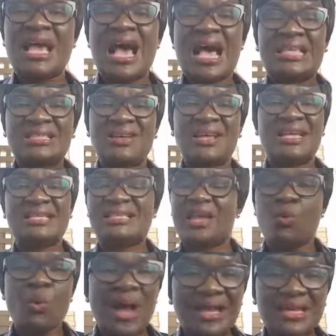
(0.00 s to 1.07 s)
As long as
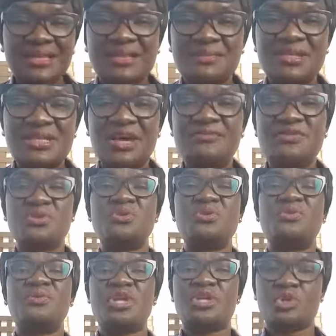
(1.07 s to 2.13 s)
they're well in themselves, you
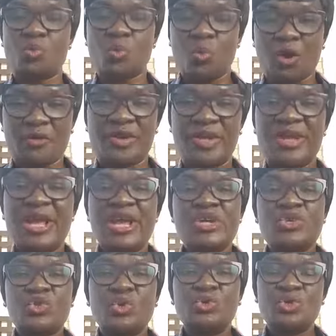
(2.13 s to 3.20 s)
don't need to worry.
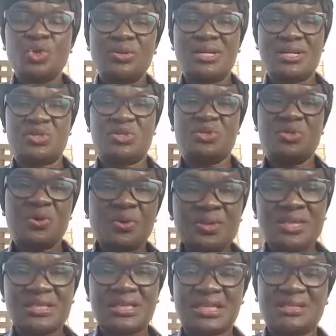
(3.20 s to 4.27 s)
So you need to know
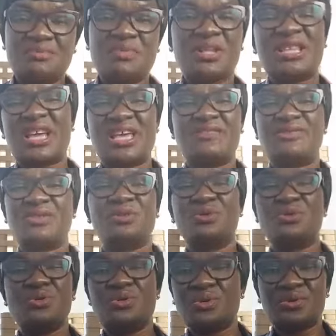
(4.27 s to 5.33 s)
this as a mother, even though
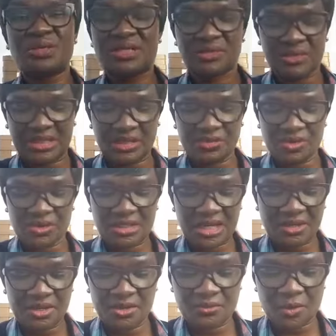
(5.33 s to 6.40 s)
you don't need to tell your
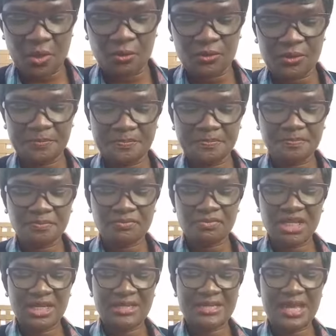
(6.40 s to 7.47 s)
10 year old.
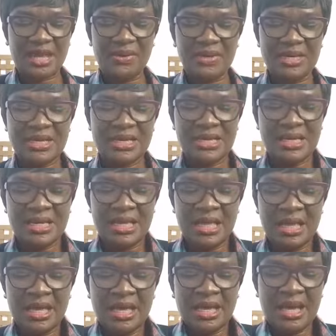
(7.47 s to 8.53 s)
Now,
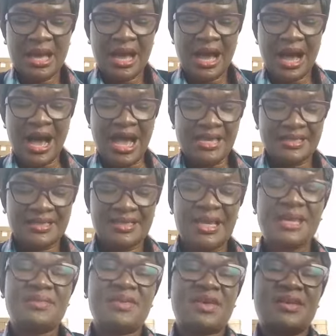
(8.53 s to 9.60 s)
I
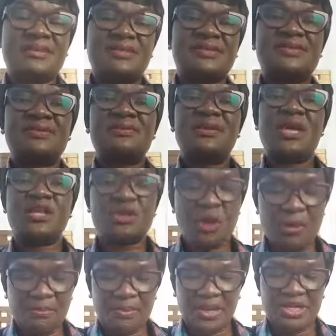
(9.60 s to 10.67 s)
say this in
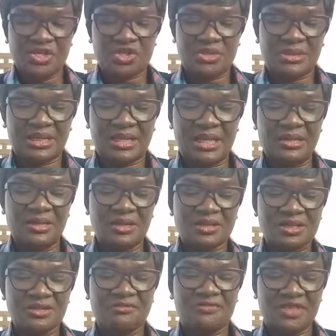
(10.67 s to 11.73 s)
completion there are
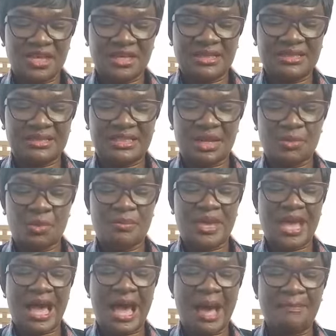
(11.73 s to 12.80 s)
lots of things that will
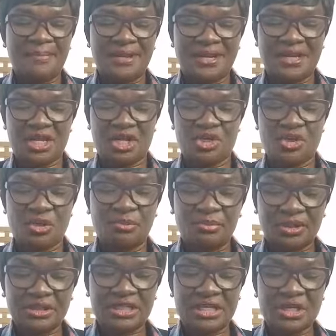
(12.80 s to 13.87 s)
be happening in your
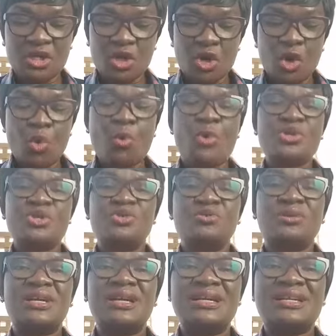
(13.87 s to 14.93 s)
body once
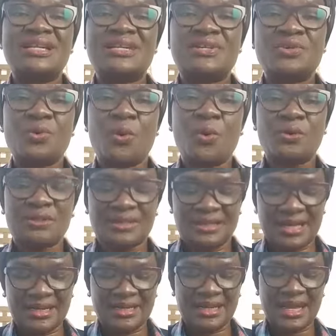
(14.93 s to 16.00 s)
you are a little older
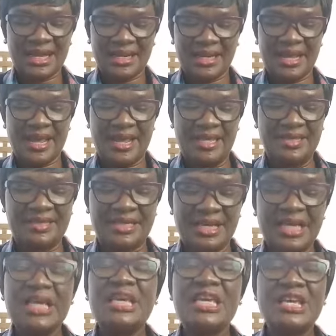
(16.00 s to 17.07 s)
than nine years.
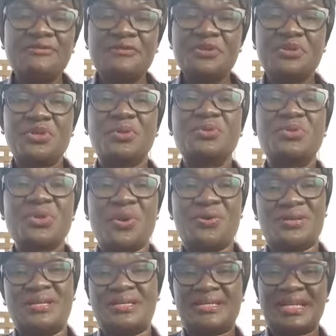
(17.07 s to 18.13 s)
If you don't
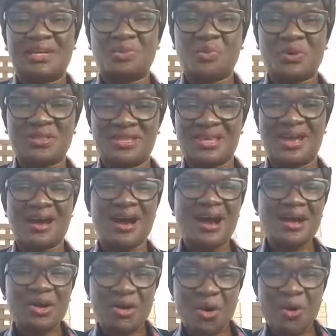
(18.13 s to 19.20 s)
understand what they
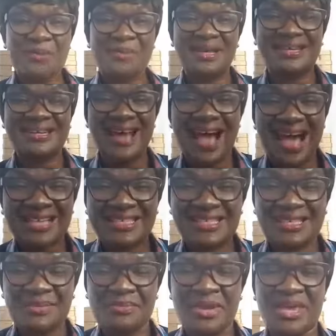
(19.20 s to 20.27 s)
are, come and
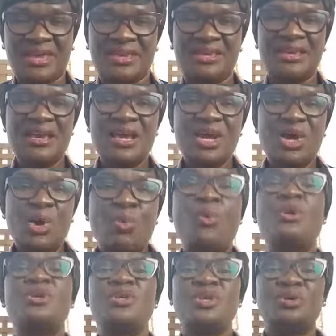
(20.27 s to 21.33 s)
ask me.
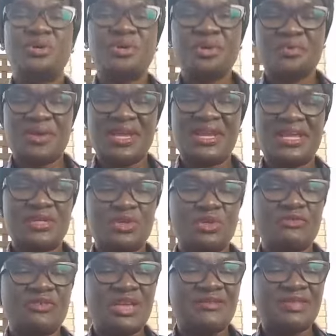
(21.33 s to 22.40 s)
What you're doing is
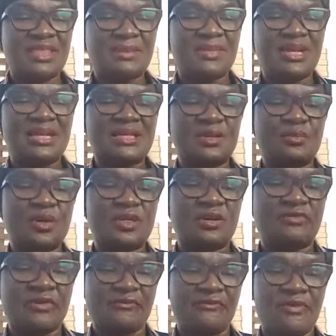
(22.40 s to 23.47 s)
you've given them a little bit
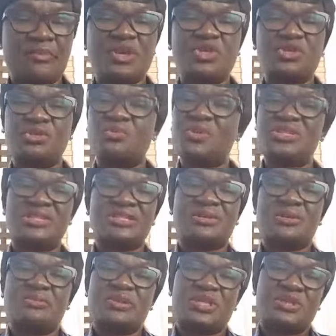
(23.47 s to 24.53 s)
of information, which is
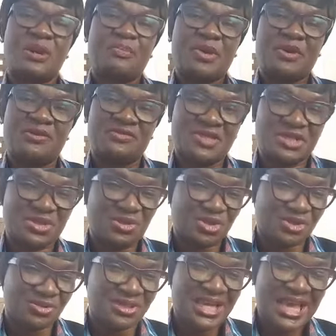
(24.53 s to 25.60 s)
going to be topic of
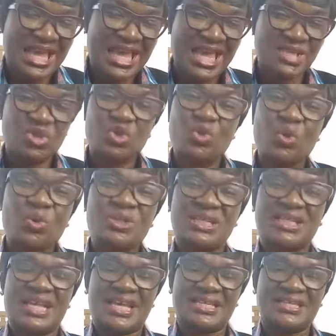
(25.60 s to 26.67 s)
discussion in school the
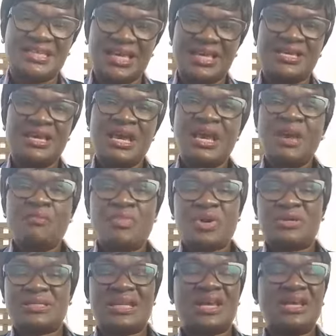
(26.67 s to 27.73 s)
next day.
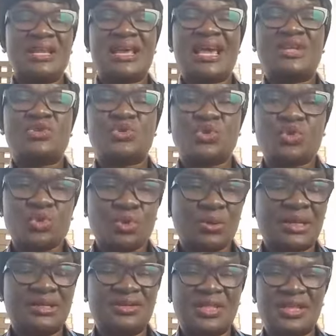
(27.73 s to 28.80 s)
Because they're going to get to school
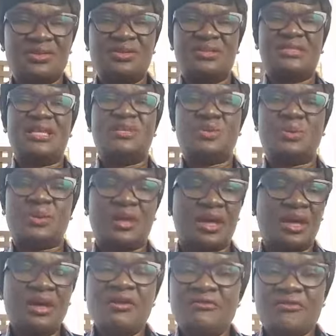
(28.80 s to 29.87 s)
and they're going to say to
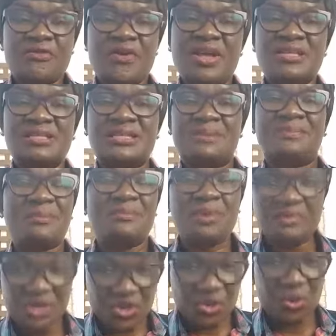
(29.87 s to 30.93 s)
their friends that my
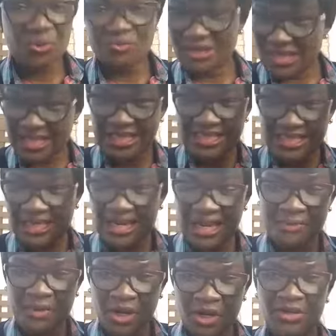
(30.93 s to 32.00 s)
mommy told me that there's an
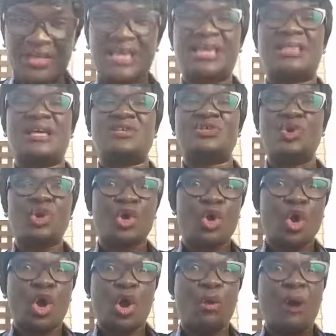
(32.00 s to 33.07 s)
alarm clock here that's going
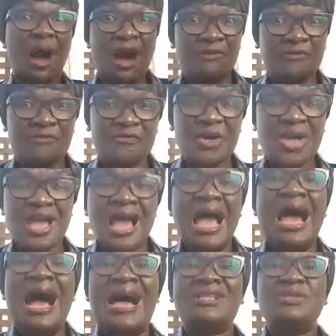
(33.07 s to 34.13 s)
to go off
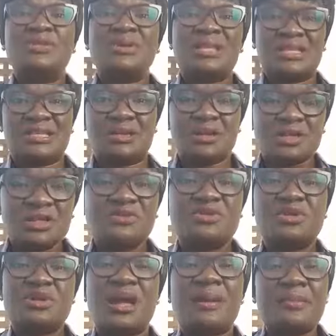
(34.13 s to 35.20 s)
and you know, there's a lot of
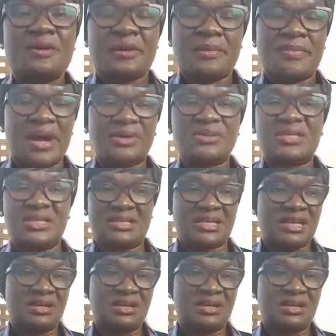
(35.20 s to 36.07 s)
drama about it.